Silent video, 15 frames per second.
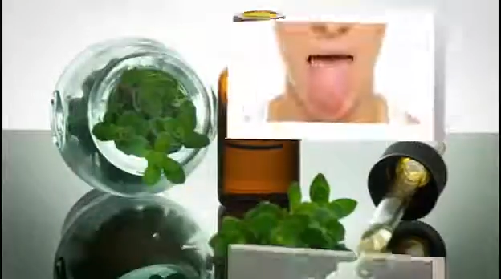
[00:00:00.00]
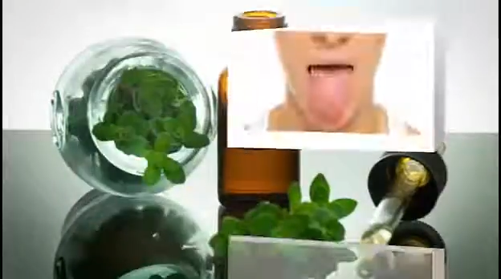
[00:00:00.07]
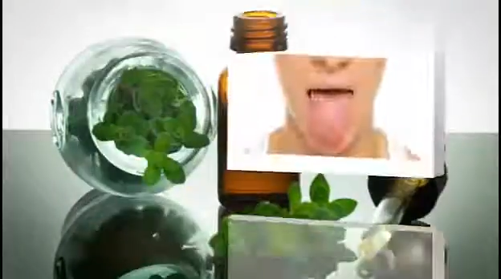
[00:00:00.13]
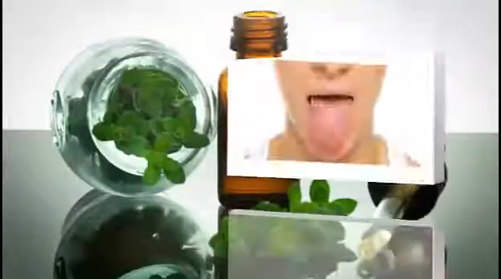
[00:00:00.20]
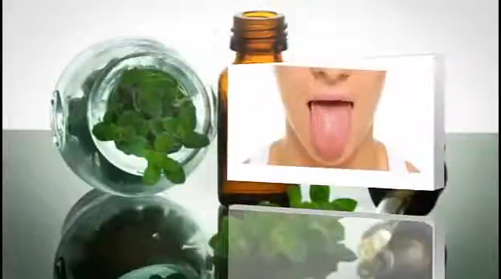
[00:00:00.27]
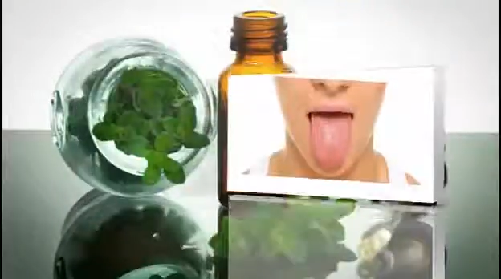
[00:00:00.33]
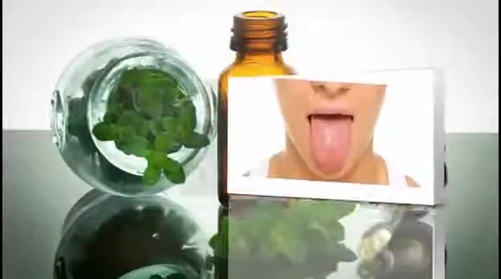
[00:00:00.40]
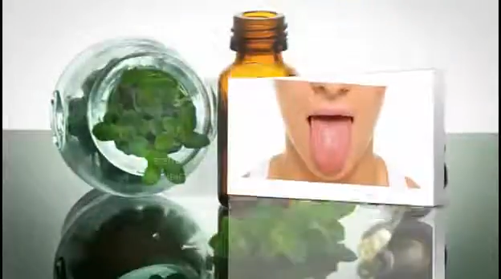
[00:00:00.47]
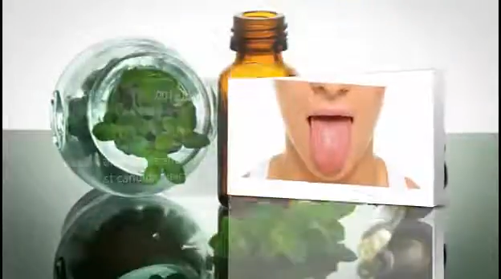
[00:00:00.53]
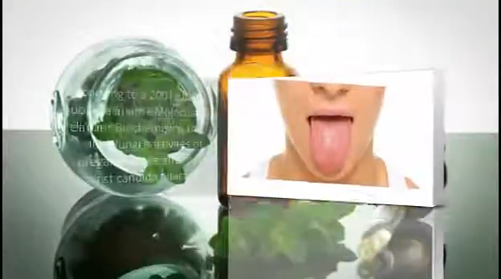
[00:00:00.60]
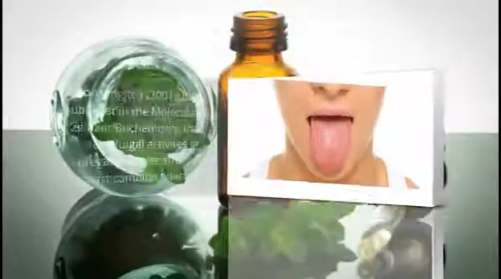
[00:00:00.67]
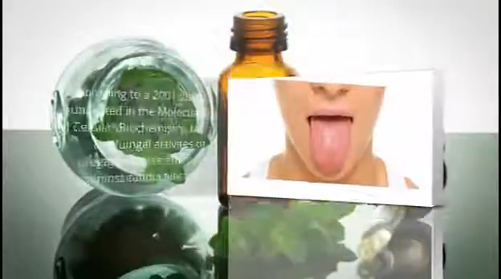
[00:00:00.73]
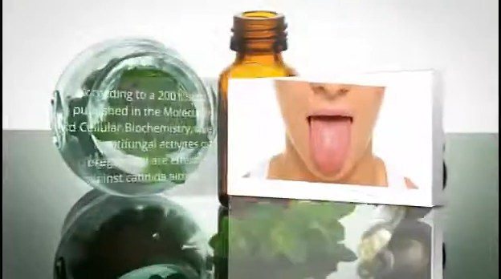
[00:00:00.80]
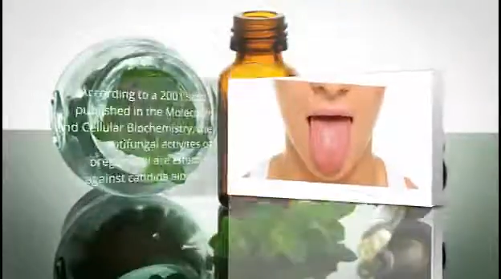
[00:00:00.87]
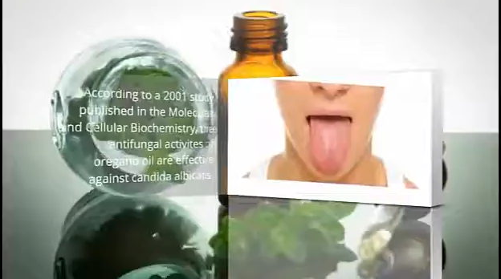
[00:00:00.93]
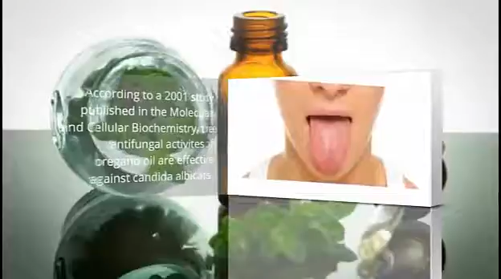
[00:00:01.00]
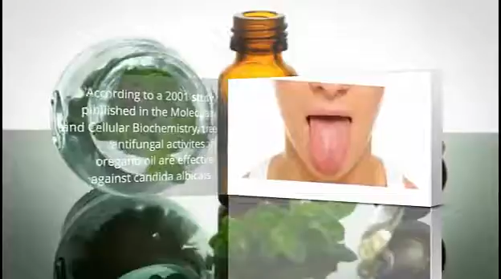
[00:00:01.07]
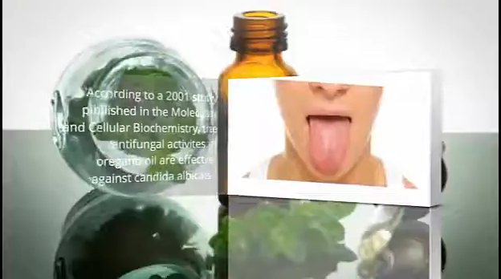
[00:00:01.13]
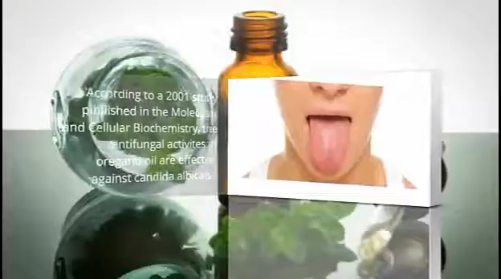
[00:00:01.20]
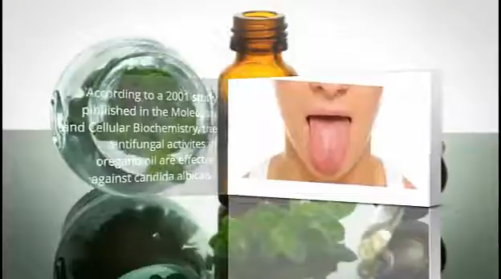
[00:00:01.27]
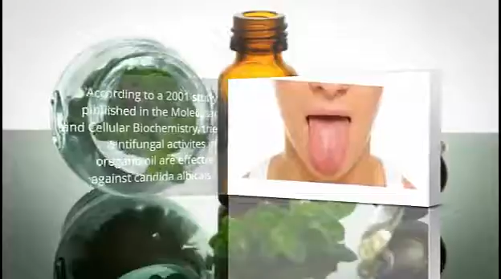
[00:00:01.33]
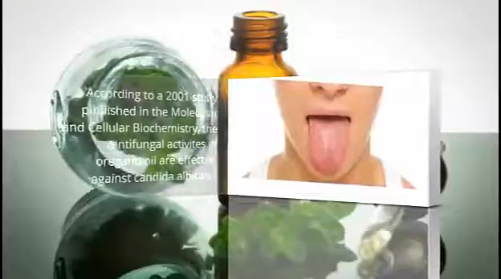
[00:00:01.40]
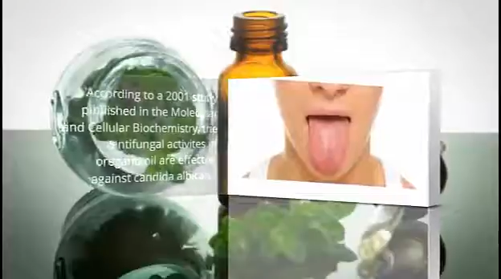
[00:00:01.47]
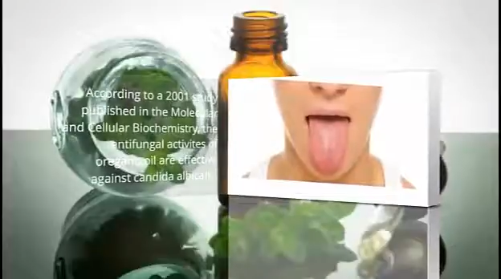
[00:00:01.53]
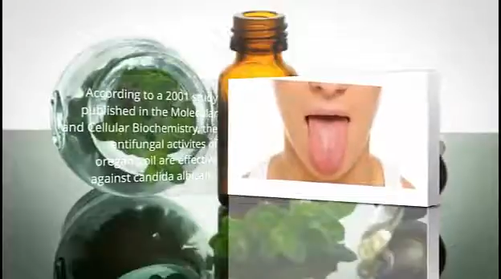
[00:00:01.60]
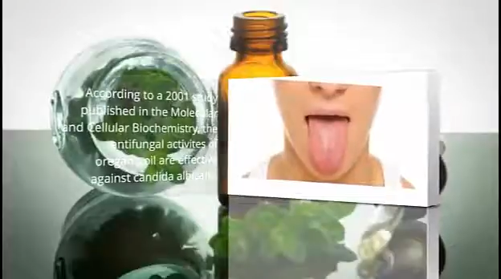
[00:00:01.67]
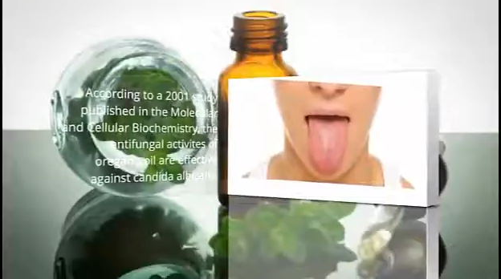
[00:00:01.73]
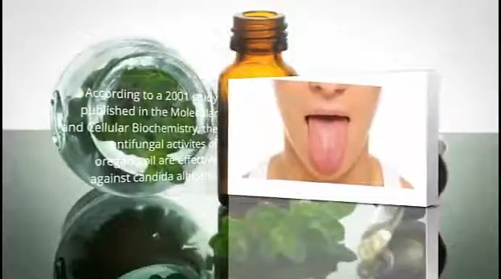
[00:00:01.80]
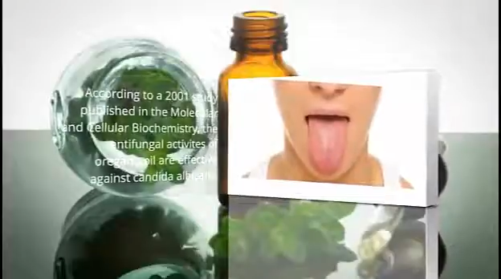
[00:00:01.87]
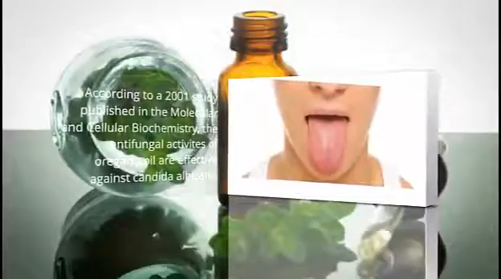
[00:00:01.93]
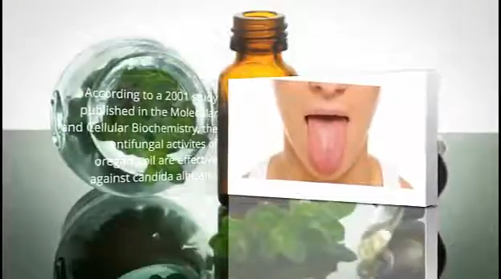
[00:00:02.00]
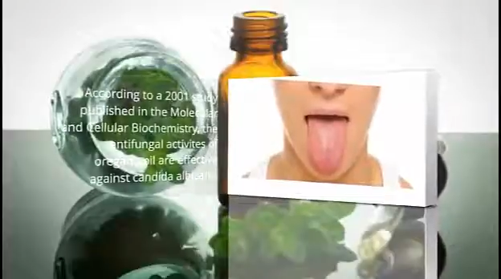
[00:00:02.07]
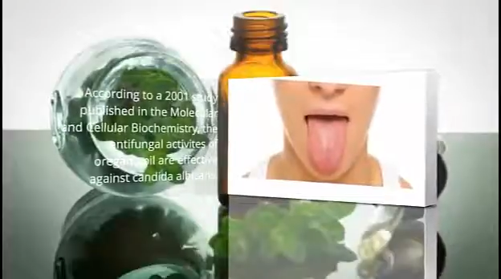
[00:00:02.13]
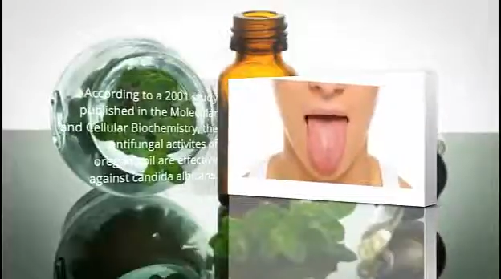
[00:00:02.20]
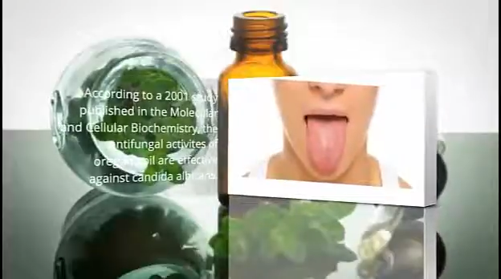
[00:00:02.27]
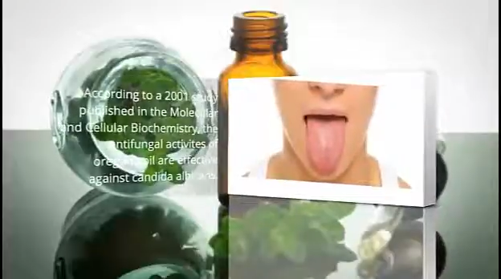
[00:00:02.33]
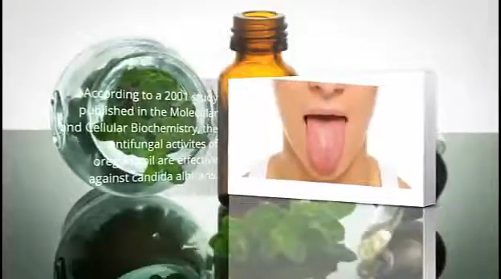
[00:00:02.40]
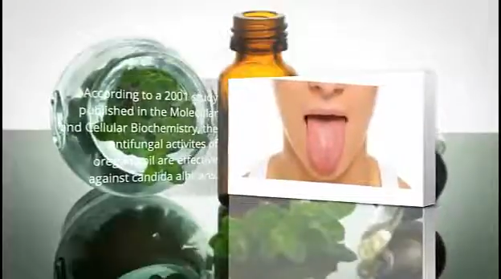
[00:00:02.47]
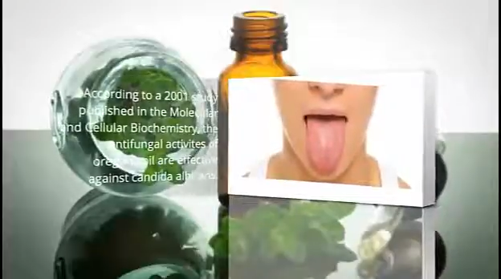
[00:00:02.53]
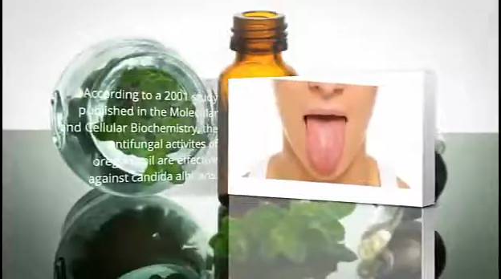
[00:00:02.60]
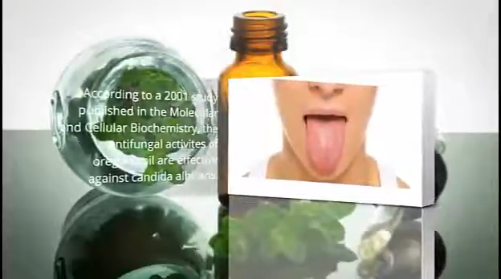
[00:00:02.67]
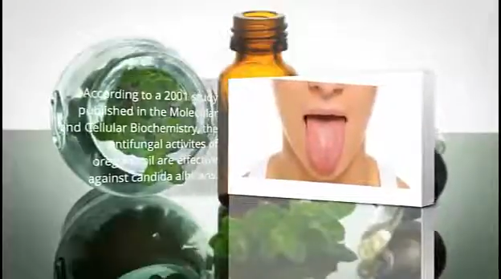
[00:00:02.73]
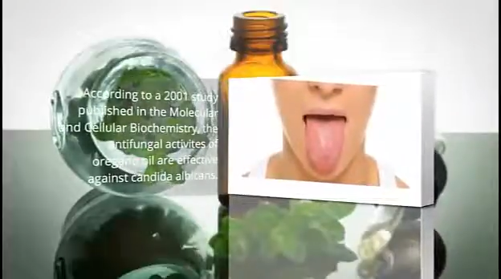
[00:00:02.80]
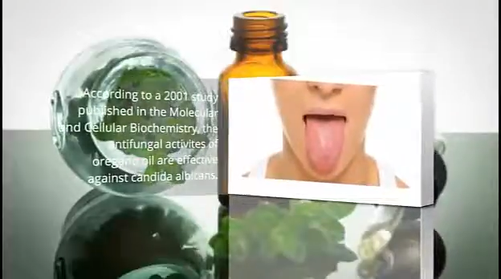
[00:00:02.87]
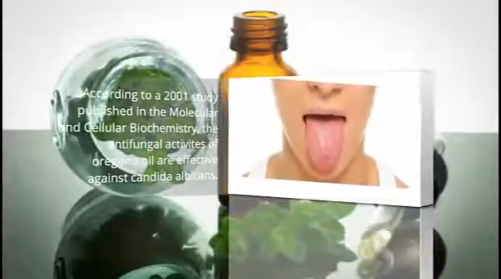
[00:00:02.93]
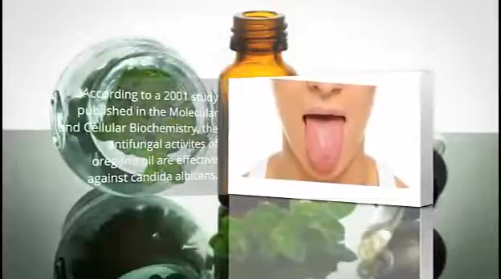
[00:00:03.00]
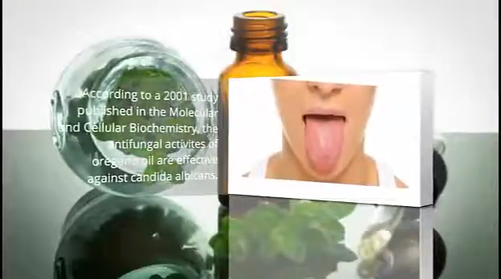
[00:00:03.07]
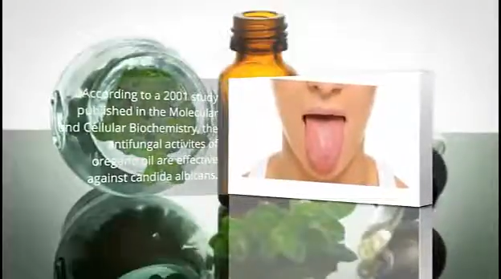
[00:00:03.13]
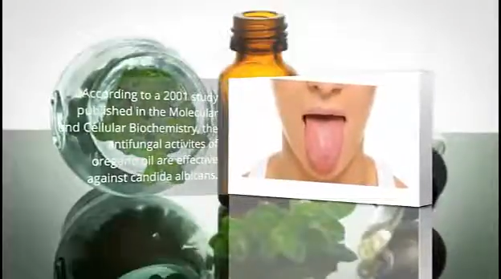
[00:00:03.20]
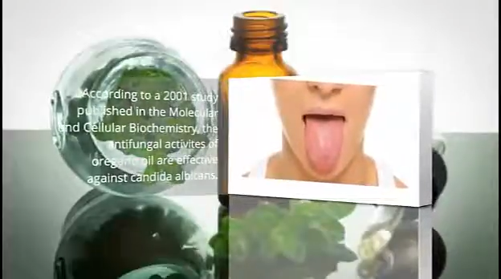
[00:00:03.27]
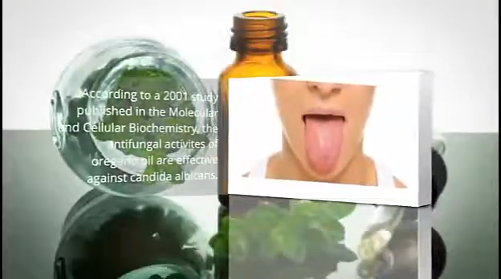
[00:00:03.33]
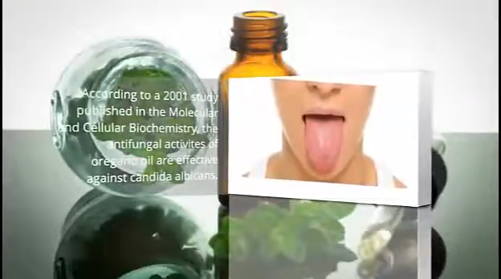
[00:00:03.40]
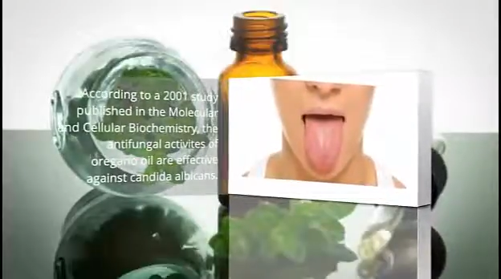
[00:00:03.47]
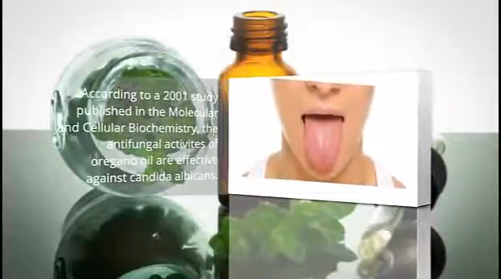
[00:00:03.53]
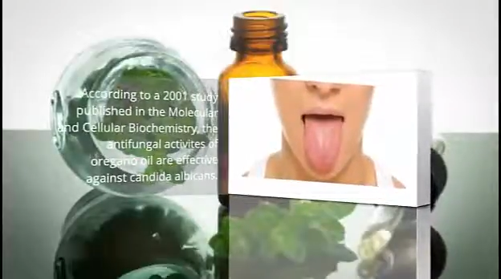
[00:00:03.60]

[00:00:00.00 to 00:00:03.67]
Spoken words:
[unreadable: no face in view]